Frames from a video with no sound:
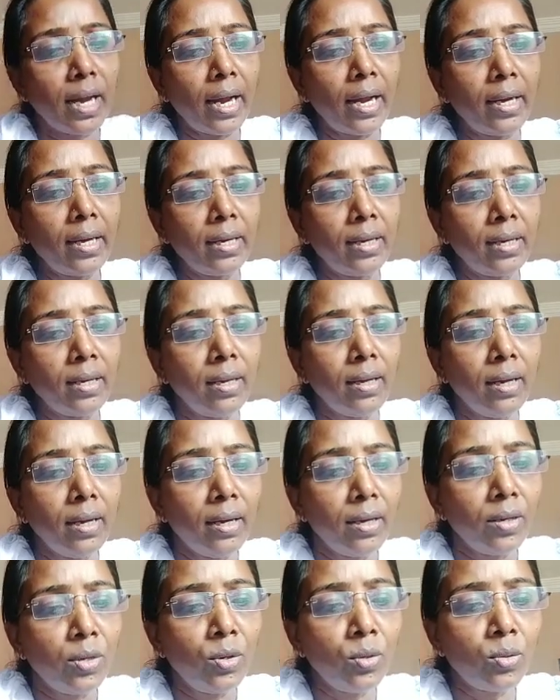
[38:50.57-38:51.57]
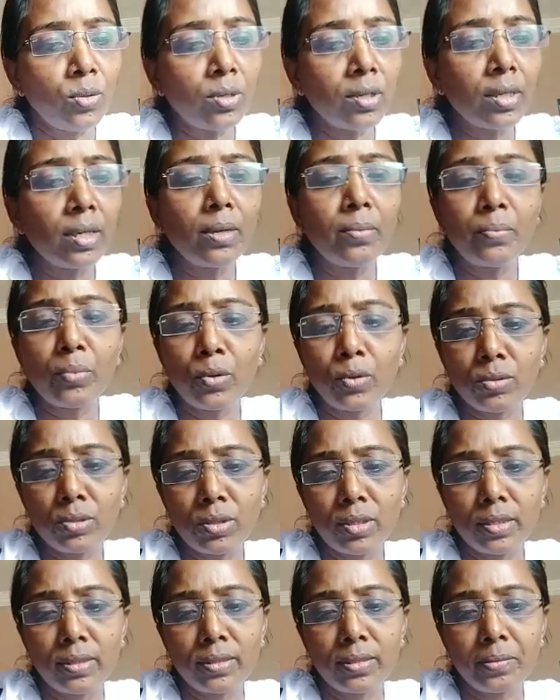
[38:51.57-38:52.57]
and neutral
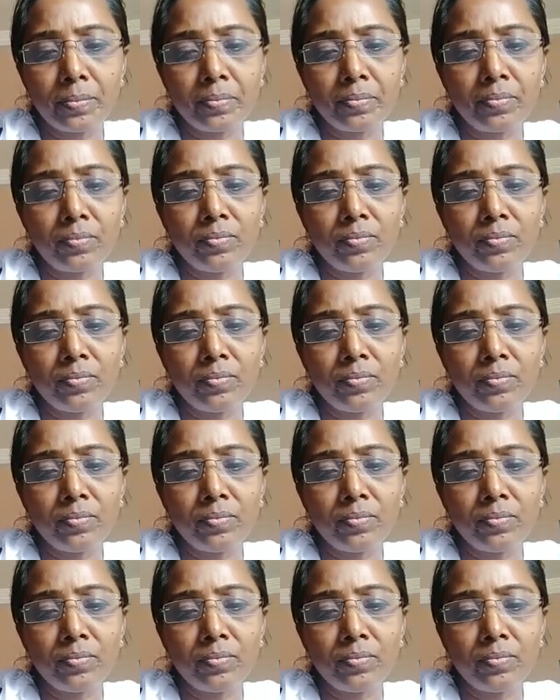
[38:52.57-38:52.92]
process.